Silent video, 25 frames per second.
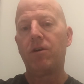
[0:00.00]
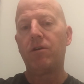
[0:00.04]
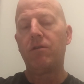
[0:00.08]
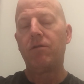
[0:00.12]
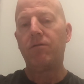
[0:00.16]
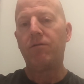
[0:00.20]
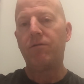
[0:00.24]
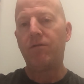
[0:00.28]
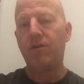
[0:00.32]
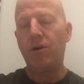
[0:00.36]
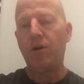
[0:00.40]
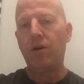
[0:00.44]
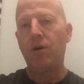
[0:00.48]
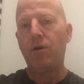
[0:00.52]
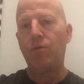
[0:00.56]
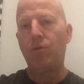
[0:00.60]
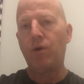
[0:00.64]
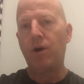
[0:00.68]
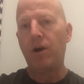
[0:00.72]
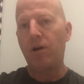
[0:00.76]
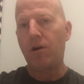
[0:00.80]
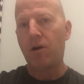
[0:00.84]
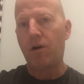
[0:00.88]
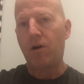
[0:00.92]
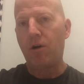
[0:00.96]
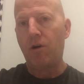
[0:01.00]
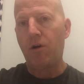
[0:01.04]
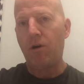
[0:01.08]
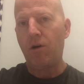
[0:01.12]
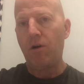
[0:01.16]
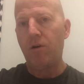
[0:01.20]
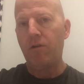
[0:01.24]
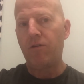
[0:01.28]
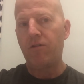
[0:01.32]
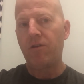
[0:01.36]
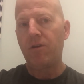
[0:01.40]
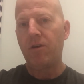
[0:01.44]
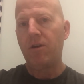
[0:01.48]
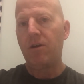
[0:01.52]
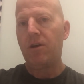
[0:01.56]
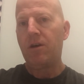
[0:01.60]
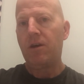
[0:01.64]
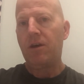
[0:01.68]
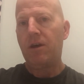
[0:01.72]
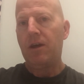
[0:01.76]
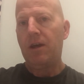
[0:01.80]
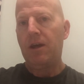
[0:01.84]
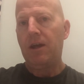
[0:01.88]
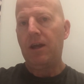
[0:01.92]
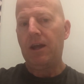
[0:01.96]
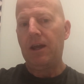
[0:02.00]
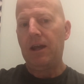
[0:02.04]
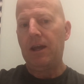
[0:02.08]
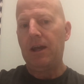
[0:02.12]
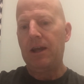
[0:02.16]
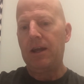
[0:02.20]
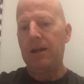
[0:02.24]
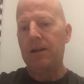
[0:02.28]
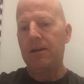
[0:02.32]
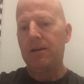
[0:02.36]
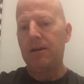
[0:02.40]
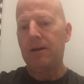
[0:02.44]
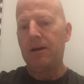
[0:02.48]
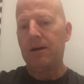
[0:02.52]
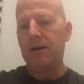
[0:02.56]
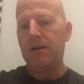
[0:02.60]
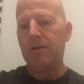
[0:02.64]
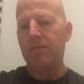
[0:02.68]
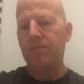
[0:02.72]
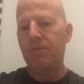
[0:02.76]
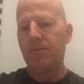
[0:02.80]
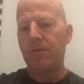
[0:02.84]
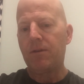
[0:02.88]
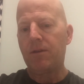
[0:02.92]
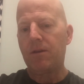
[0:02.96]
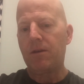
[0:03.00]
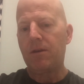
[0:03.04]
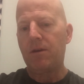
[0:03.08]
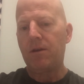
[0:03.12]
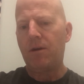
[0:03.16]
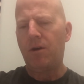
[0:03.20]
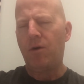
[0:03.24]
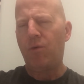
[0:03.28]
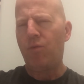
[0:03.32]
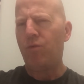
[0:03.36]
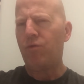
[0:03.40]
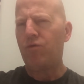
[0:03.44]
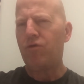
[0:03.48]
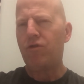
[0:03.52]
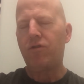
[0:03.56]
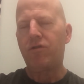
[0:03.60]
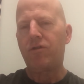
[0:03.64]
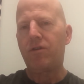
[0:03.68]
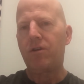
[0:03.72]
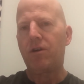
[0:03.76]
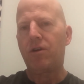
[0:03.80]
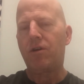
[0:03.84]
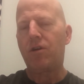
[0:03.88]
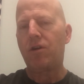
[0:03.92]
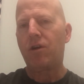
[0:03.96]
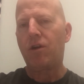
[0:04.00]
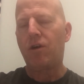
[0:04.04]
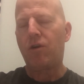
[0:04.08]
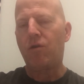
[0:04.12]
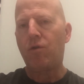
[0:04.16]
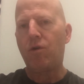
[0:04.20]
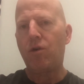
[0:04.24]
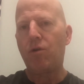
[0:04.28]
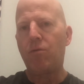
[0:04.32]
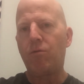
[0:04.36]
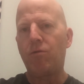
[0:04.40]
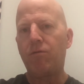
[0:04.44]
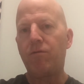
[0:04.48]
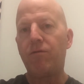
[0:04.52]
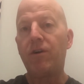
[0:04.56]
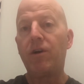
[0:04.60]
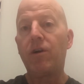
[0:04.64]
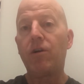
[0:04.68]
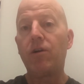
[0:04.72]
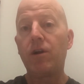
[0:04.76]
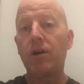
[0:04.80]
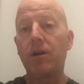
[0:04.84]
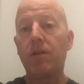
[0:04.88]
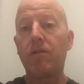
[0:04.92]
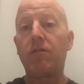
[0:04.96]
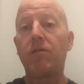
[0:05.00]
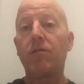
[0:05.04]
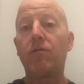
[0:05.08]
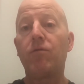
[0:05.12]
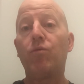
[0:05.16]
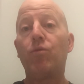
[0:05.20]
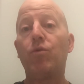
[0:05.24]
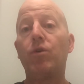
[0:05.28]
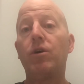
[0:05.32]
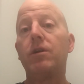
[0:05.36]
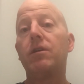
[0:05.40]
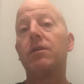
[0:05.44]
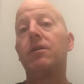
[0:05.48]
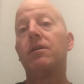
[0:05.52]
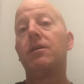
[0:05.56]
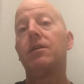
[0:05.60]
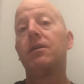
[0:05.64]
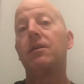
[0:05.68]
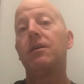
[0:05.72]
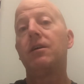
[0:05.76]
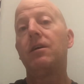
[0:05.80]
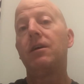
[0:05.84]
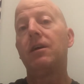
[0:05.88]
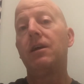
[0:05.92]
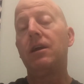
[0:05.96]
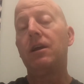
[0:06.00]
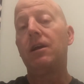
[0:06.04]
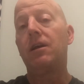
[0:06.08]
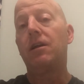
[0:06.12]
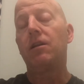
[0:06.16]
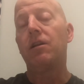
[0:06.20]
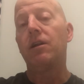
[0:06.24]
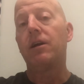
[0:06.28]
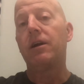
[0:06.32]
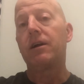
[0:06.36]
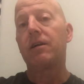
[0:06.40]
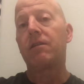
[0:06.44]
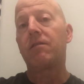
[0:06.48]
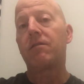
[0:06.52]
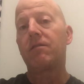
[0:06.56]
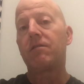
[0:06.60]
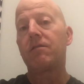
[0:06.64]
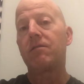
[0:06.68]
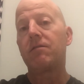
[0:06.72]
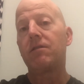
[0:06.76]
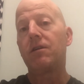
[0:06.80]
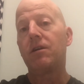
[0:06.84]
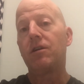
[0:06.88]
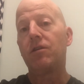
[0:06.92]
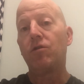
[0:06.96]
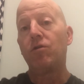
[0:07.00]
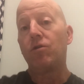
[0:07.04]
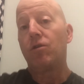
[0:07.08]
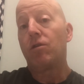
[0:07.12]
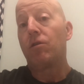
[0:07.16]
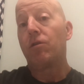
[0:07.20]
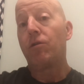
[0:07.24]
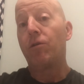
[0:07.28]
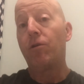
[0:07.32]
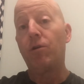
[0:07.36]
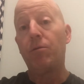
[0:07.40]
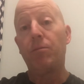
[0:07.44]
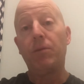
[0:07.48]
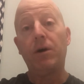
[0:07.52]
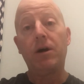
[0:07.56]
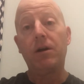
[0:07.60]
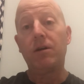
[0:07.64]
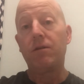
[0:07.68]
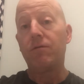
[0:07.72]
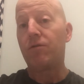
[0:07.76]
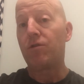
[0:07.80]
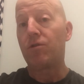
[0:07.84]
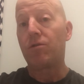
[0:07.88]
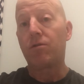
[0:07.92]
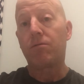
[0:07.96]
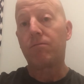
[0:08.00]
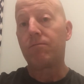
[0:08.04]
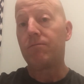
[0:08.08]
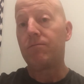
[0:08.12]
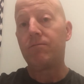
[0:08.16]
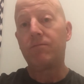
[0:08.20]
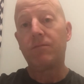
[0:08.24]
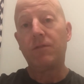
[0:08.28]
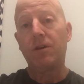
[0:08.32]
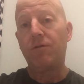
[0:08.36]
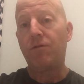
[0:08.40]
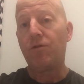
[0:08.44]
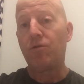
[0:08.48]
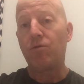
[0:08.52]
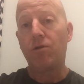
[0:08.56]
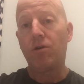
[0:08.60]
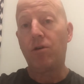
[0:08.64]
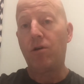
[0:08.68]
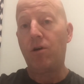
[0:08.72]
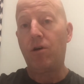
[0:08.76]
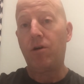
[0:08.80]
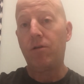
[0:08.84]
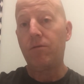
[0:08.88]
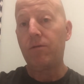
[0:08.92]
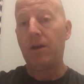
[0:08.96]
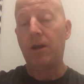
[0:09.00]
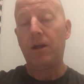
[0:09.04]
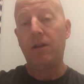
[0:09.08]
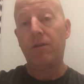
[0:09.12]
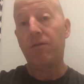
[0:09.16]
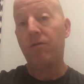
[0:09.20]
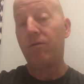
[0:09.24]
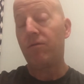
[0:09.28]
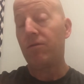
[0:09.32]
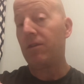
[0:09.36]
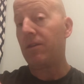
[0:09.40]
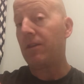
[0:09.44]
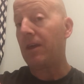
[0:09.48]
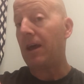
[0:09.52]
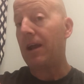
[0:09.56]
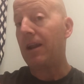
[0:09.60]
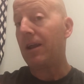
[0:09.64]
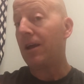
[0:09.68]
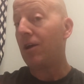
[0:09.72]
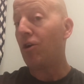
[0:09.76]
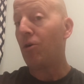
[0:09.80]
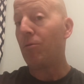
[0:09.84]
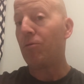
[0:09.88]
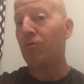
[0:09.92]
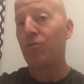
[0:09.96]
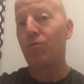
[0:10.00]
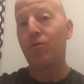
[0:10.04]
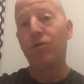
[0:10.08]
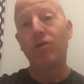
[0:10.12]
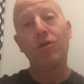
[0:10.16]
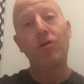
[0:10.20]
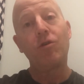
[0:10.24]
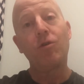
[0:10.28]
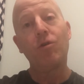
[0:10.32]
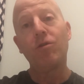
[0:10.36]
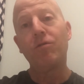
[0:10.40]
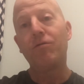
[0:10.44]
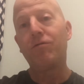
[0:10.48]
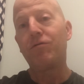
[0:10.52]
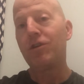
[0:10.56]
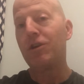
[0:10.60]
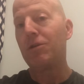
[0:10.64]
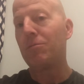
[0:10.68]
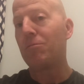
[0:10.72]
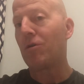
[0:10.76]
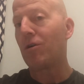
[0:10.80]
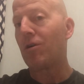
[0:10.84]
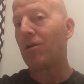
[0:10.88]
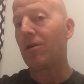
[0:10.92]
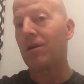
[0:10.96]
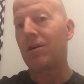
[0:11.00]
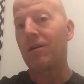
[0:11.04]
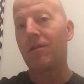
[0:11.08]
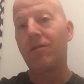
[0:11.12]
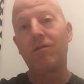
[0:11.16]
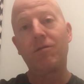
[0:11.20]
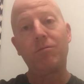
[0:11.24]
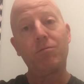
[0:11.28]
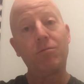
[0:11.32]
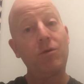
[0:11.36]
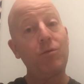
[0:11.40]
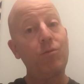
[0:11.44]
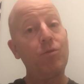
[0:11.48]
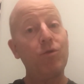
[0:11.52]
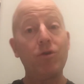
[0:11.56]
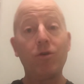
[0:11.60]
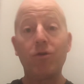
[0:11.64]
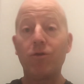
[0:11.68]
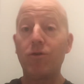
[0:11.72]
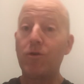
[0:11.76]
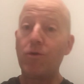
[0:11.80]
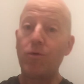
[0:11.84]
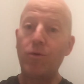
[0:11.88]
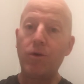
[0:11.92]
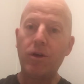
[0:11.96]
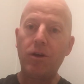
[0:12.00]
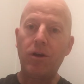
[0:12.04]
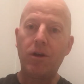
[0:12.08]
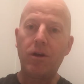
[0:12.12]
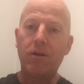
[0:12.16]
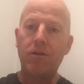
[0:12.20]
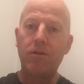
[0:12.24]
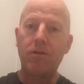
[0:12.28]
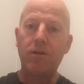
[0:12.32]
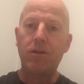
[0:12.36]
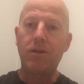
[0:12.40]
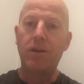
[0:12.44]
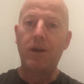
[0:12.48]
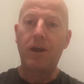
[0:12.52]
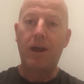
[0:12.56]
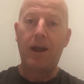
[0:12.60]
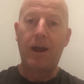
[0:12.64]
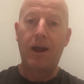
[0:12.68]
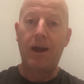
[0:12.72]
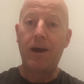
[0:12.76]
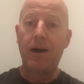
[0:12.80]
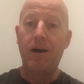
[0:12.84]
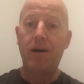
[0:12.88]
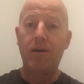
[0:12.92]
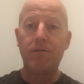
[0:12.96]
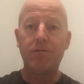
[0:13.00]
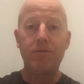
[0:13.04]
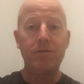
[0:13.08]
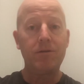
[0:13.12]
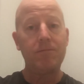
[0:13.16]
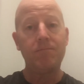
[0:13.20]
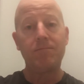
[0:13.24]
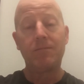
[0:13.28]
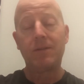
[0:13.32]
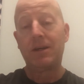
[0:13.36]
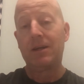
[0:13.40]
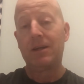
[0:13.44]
very rare cards, and just an incredible variance of what he collects, and you can learn about if you're at all. And that helps when you go to flea markets and people don't know what they have, and